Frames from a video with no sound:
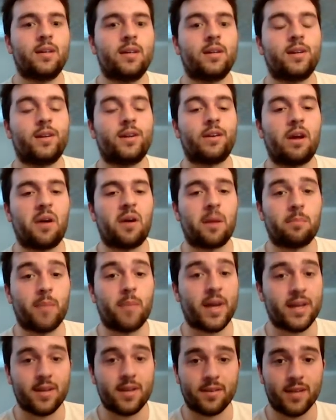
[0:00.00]
You know, I'm
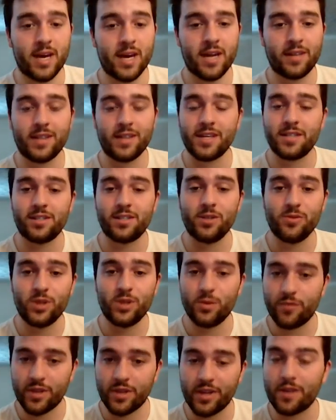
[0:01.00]
making these YouTube
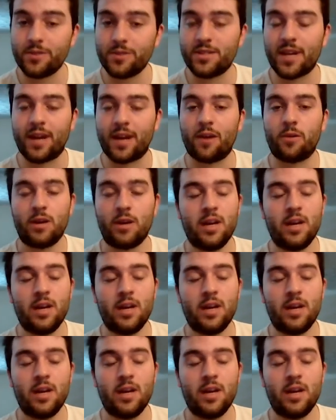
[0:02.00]
videos now,